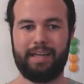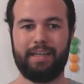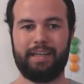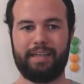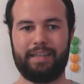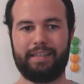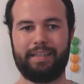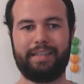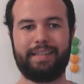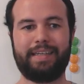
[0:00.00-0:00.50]

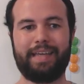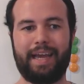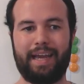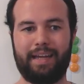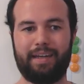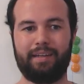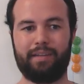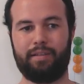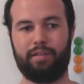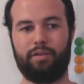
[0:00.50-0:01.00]
the
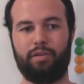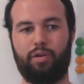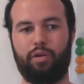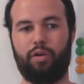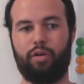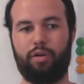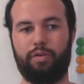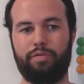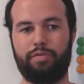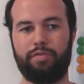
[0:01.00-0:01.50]
end
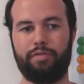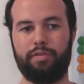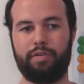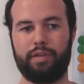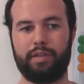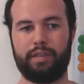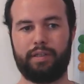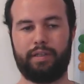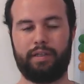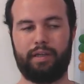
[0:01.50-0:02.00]
of
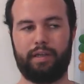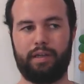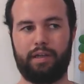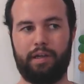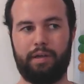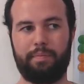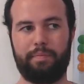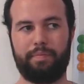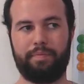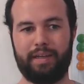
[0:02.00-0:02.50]

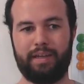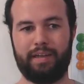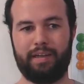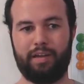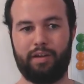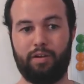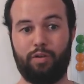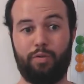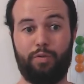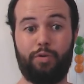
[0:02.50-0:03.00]
the
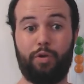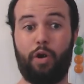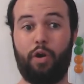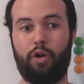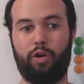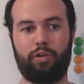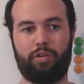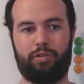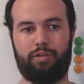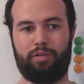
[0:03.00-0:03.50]

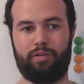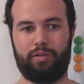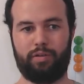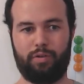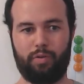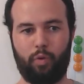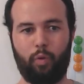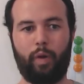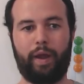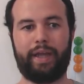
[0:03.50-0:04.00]
wrong
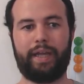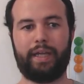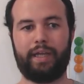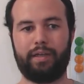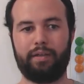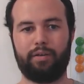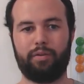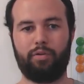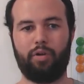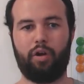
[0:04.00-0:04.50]
way,
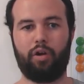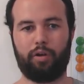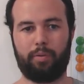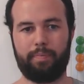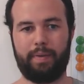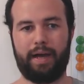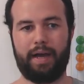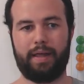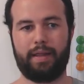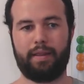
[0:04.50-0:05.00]
wrong
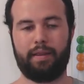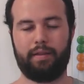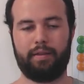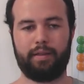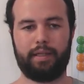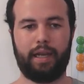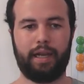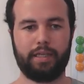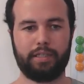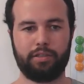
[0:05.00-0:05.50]
path.
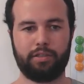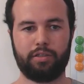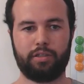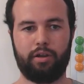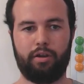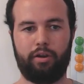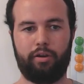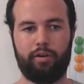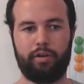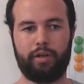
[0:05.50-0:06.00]
The lessons
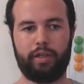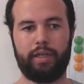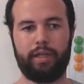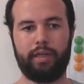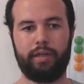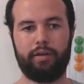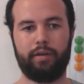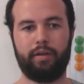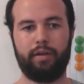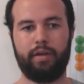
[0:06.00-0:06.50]
learned
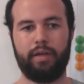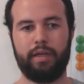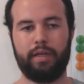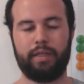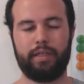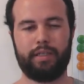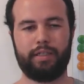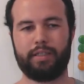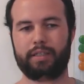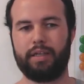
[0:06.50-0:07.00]
here
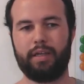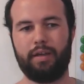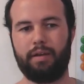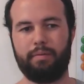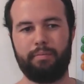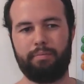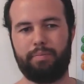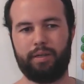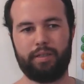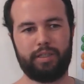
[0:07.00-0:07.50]
is
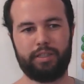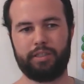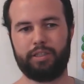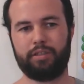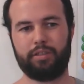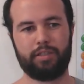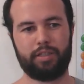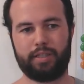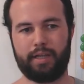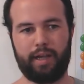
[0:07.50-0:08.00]

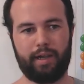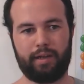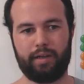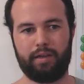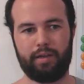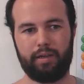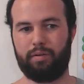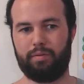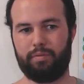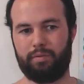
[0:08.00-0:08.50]
partitions suck,
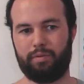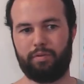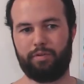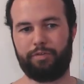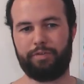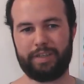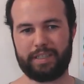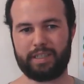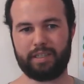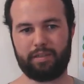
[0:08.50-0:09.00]

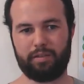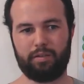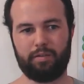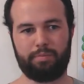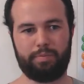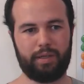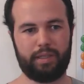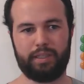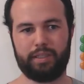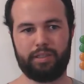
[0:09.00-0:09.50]
physical
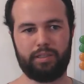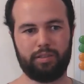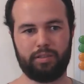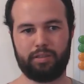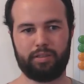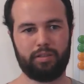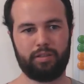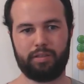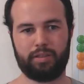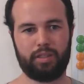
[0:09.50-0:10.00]

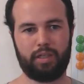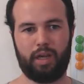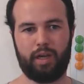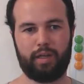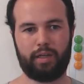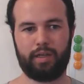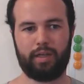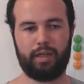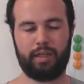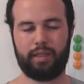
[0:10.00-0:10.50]
partitions
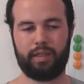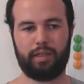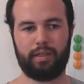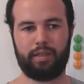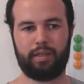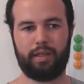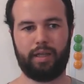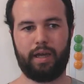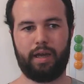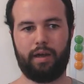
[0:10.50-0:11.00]
suck.
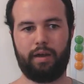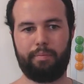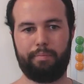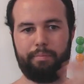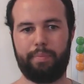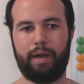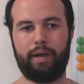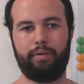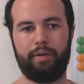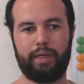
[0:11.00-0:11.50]
They are
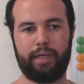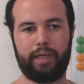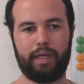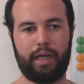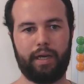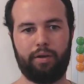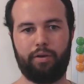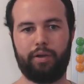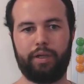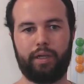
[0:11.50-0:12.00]
very
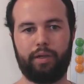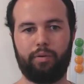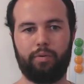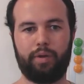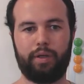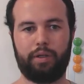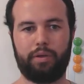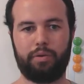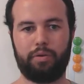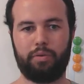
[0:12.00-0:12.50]
annoying
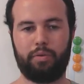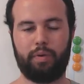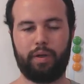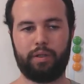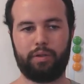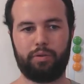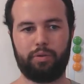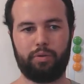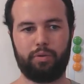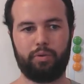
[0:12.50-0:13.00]
when you want
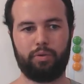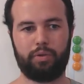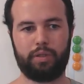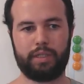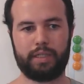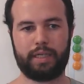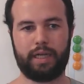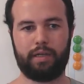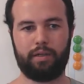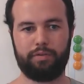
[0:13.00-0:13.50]
to do
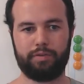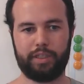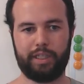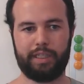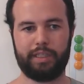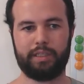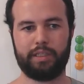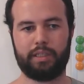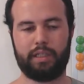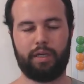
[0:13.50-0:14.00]
these kind of
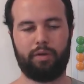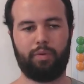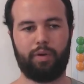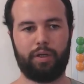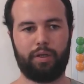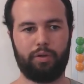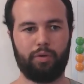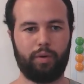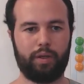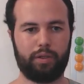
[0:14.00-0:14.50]
changes and when
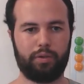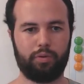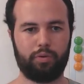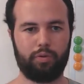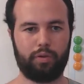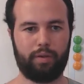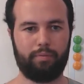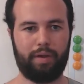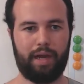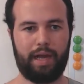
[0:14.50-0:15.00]
you want to do
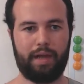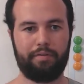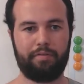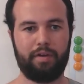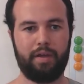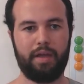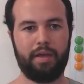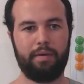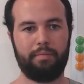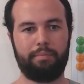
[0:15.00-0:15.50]
them live,
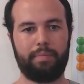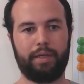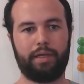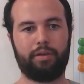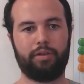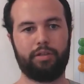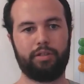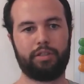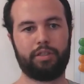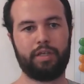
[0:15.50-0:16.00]

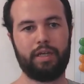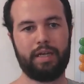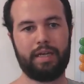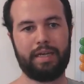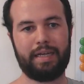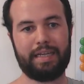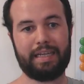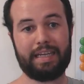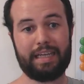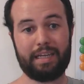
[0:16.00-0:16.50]
because
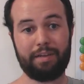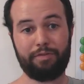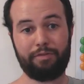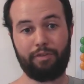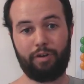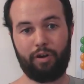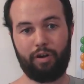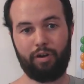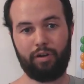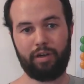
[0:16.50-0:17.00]

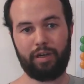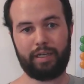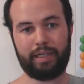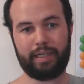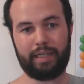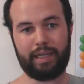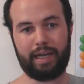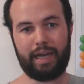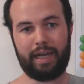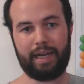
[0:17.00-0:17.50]
if
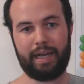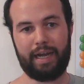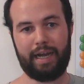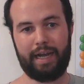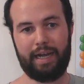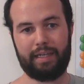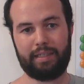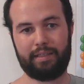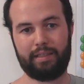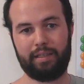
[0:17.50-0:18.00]
only I had